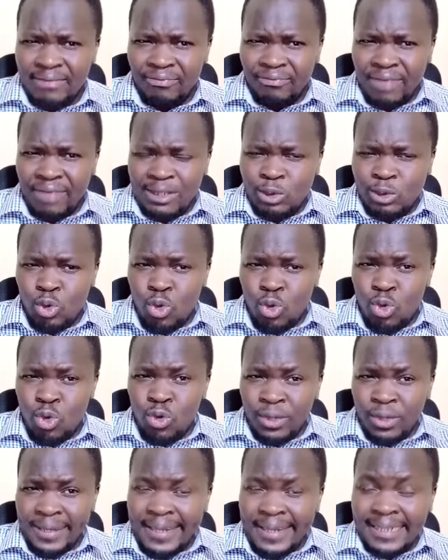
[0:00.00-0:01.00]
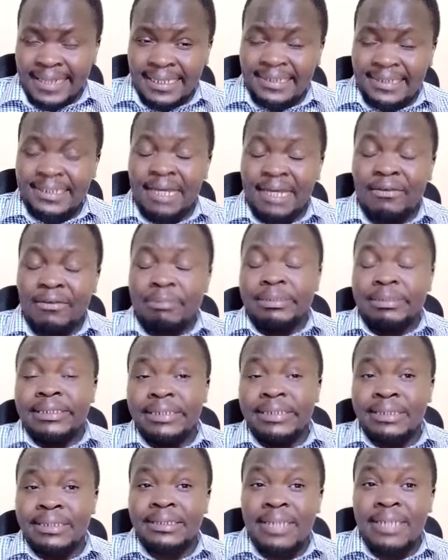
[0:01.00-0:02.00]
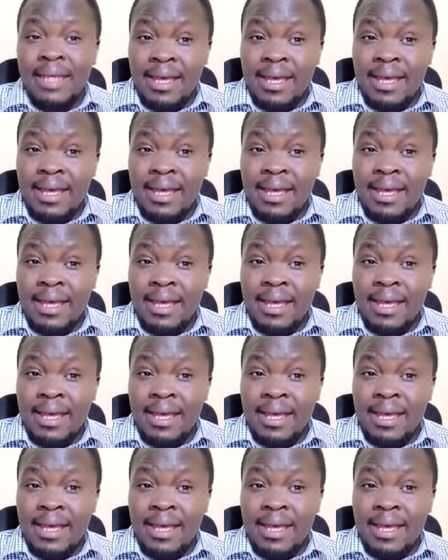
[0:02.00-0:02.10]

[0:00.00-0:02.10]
that Uhuru Kenyatta's government